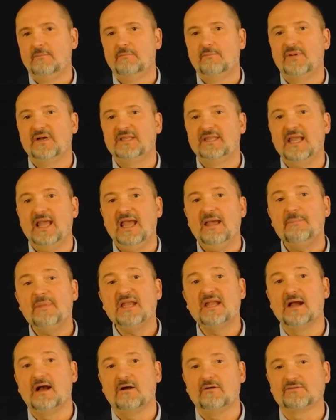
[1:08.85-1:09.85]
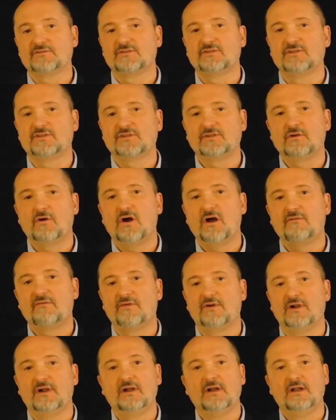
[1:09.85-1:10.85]
but Ebbinghaus
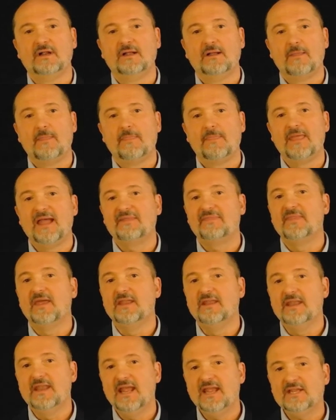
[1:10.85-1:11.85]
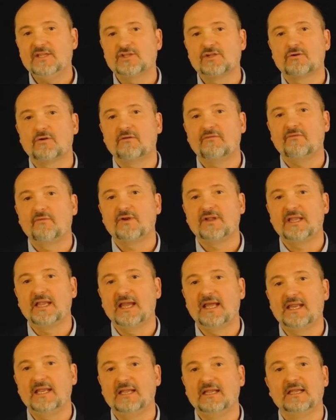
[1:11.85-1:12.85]
discovered that the nature of
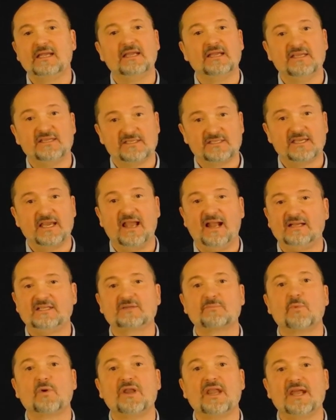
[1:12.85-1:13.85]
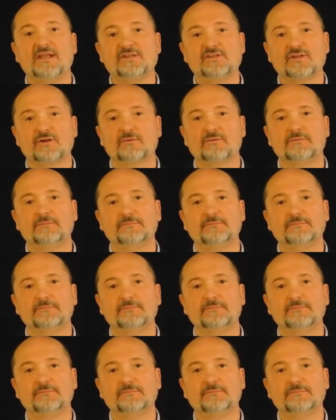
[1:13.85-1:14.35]
forgetting is exponential.